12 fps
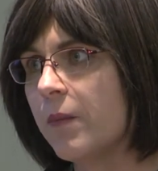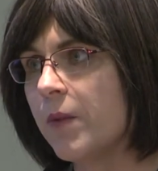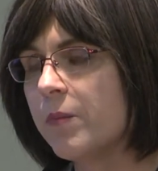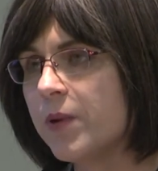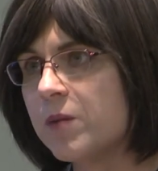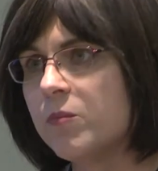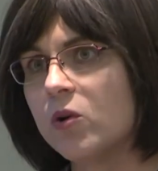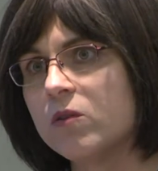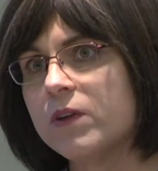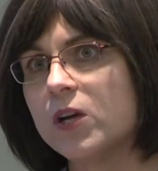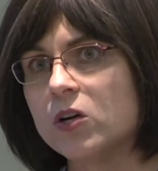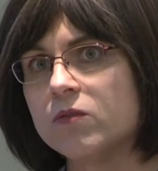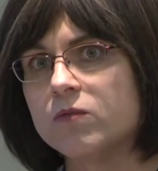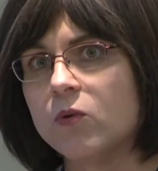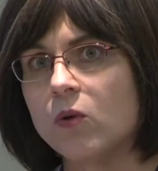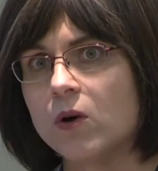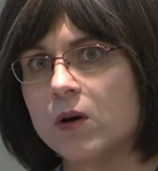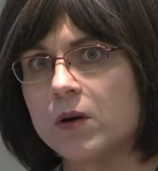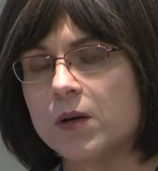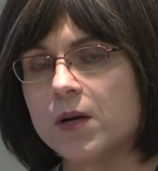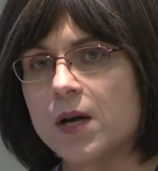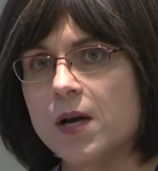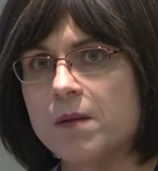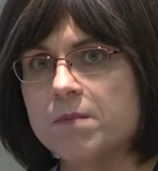a big motivator for
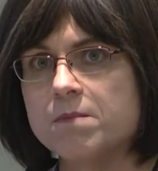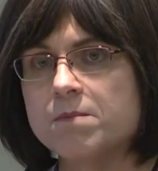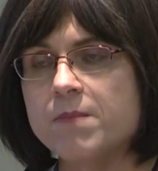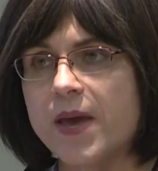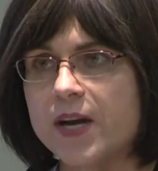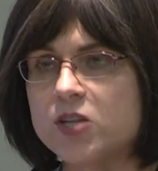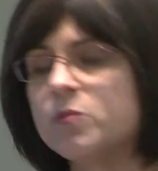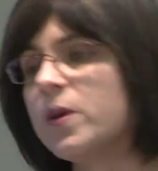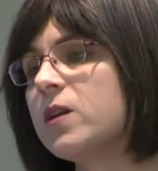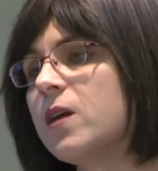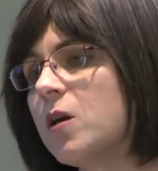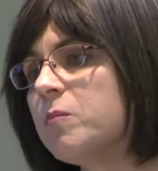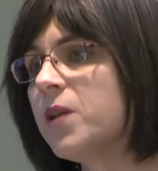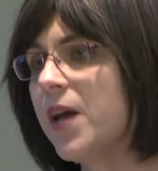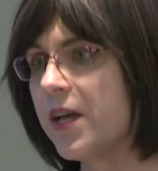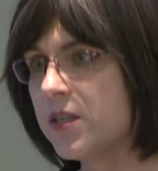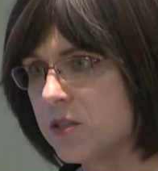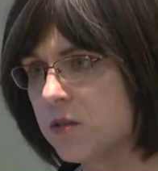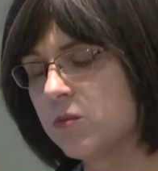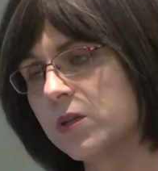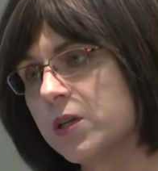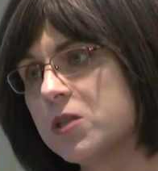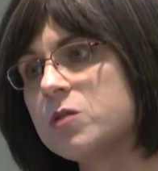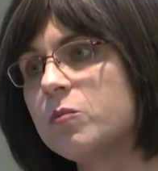management at our plants,
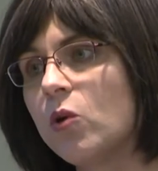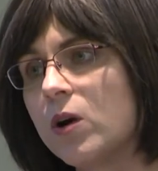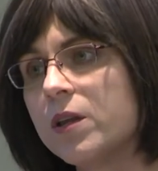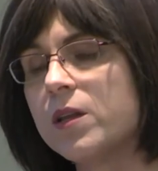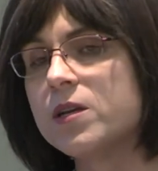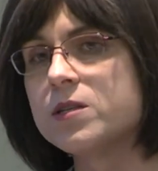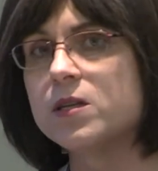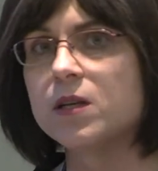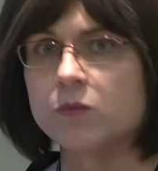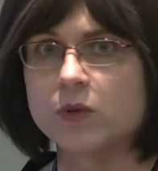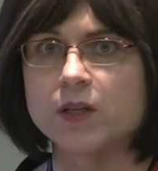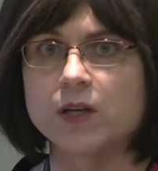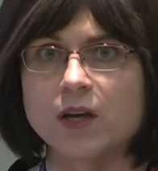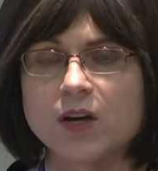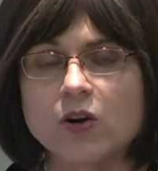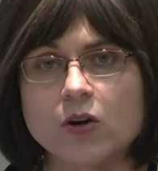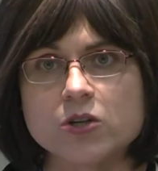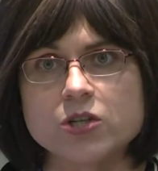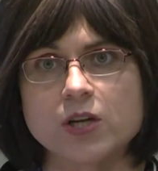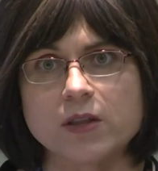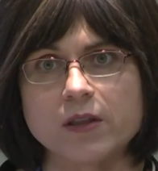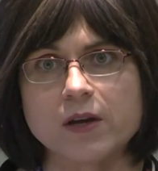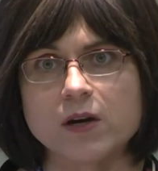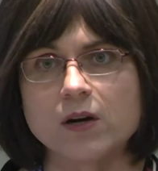really supporting this and really encouraging
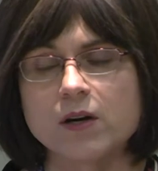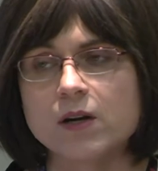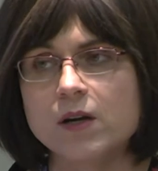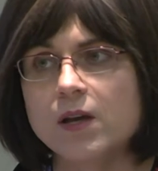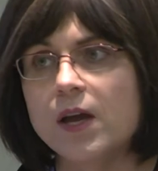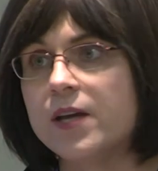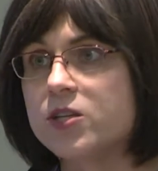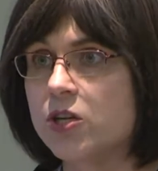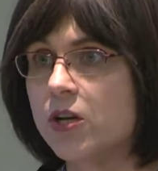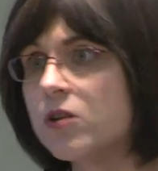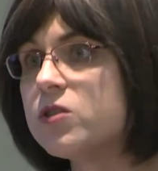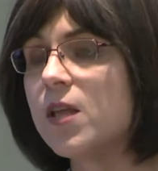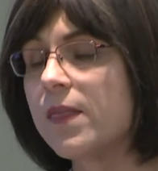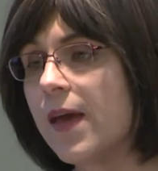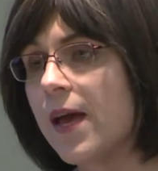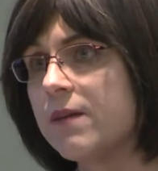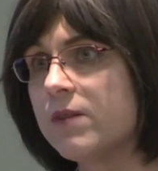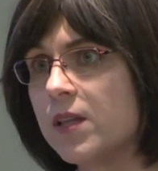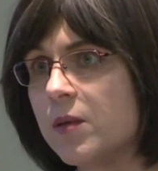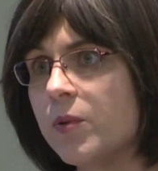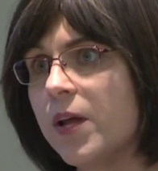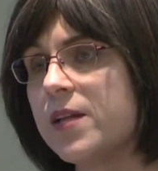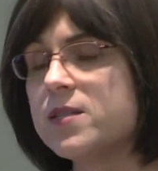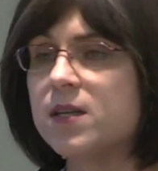their engineers that they have at the
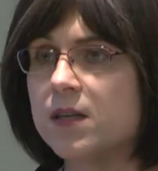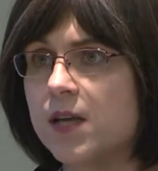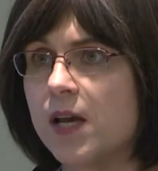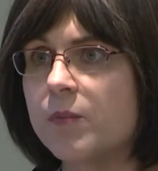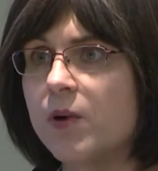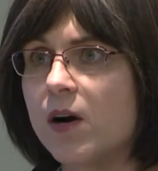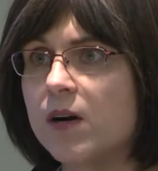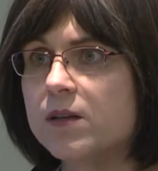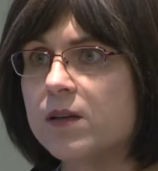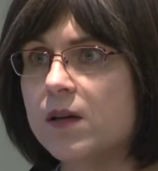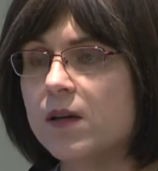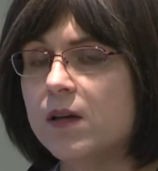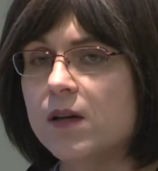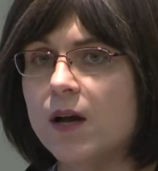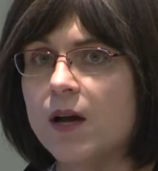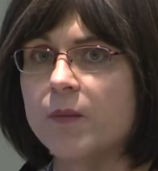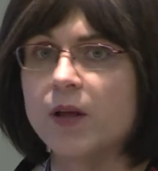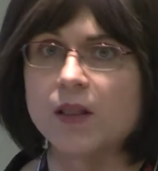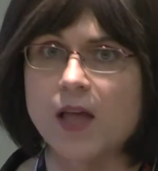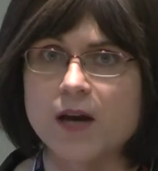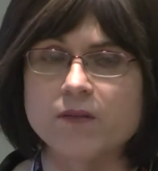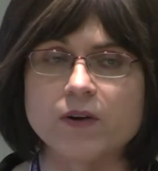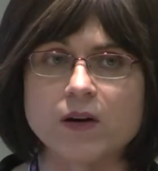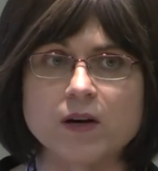plants to take part. A lot
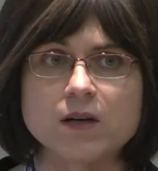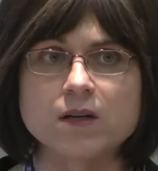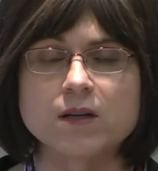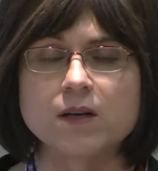of our